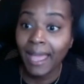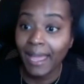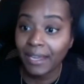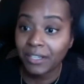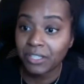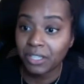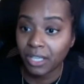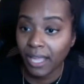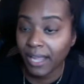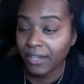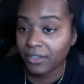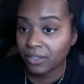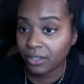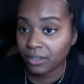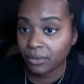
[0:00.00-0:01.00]
action and
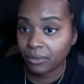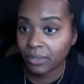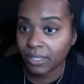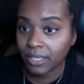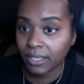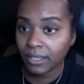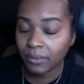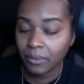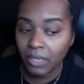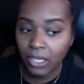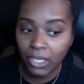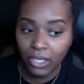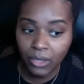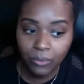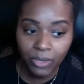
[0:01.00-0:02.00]
actually doing it.
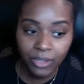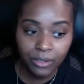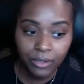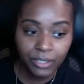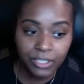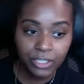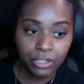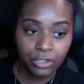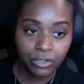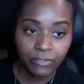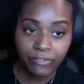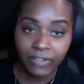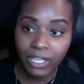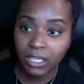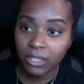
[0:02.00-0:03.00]
Whether it's you're
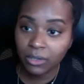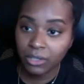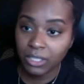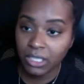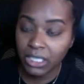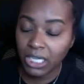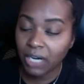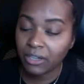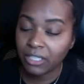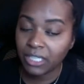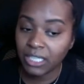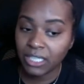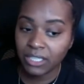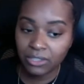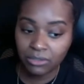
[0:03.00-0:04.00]
failing on your current
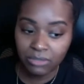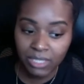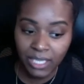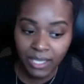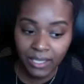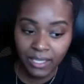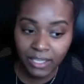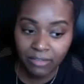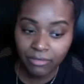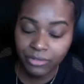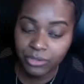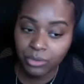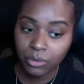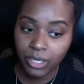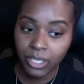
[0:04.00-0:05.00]
needs, you take
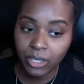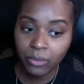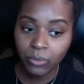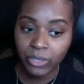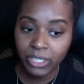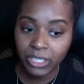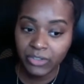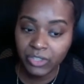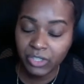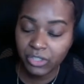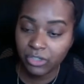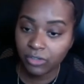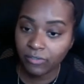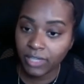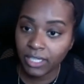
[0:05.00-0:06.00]
inventory of what it is that
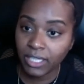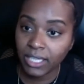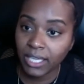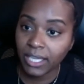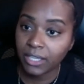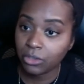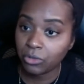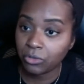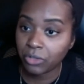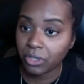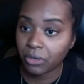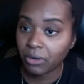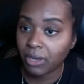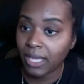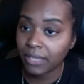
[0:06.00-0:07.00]
you're failing at and you figure
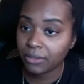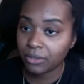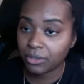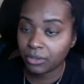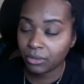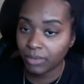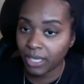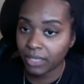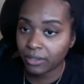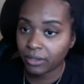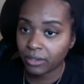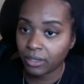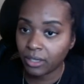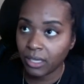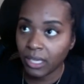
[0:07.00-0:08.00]
out how you can do better.
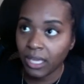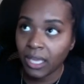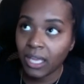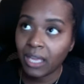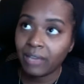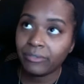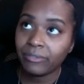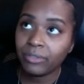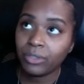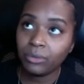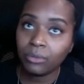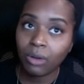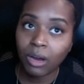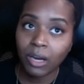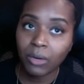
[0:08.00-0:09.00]
If you
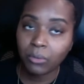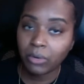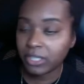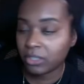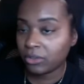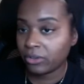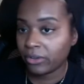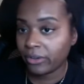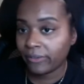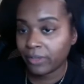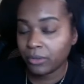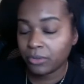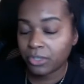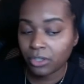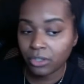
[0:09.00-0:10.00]
aren't working on your
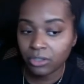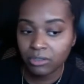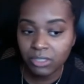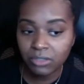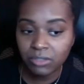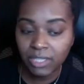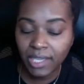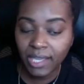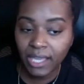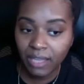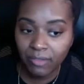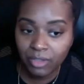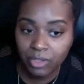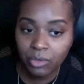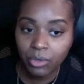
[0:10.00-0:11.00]
future, you, you take
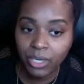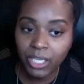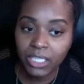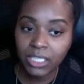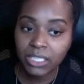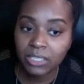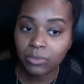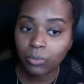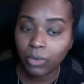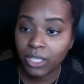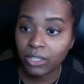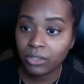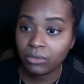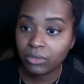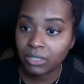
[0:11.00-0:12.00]
inventory, it is what
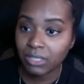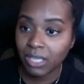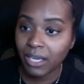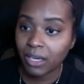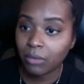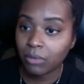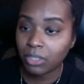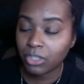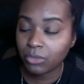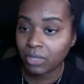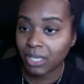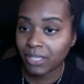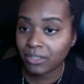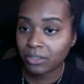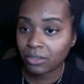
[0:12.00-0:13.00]
you desire, what you would
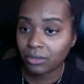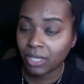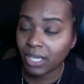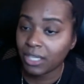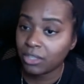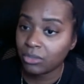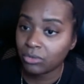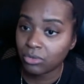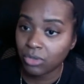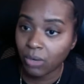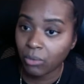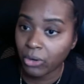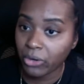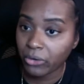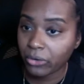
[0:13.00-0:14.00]
like to create, and you start
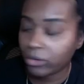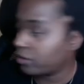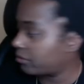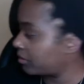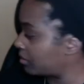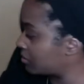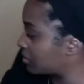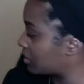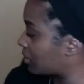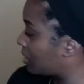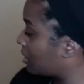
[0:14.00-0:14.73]
working on your future.